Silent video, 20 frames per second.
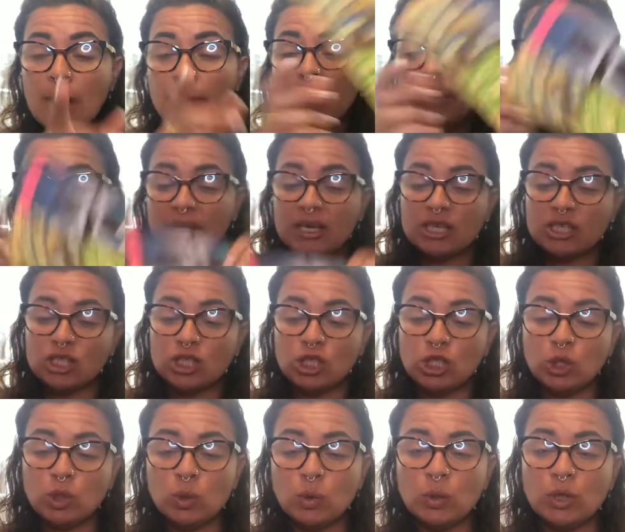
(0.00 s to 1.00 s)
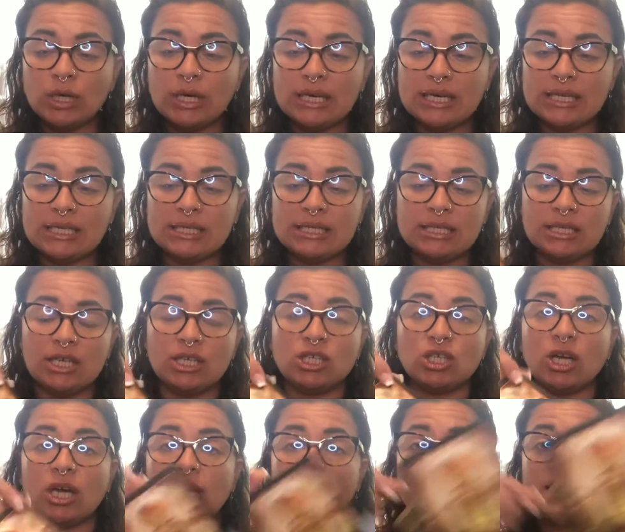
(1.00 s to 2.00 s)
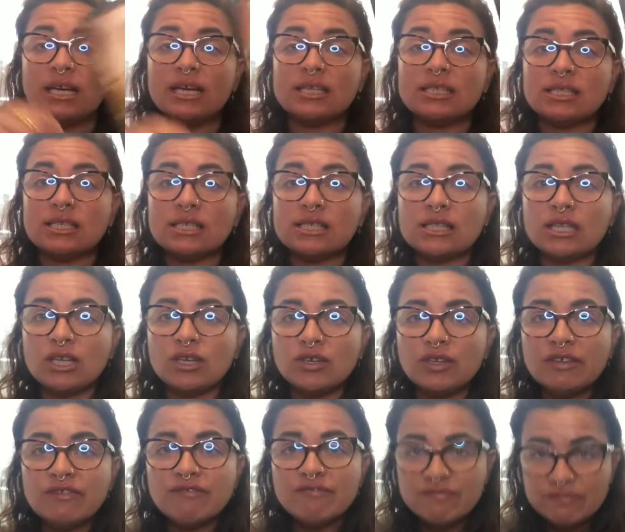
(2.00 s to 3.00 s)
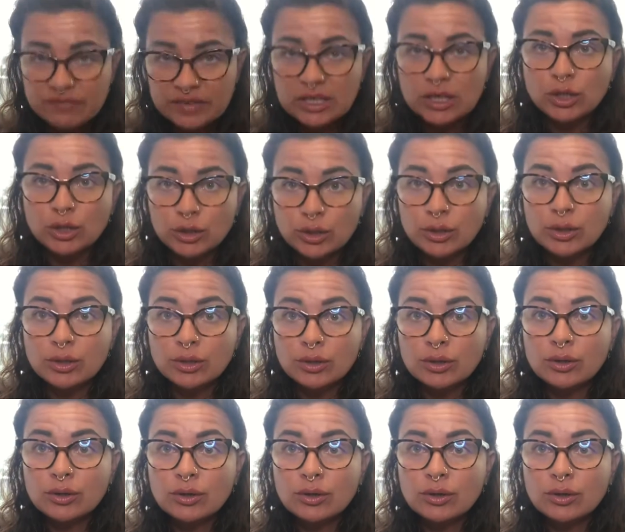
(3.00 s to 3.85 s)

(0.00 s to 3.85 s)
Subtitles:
But because you were in such unnecessary fear,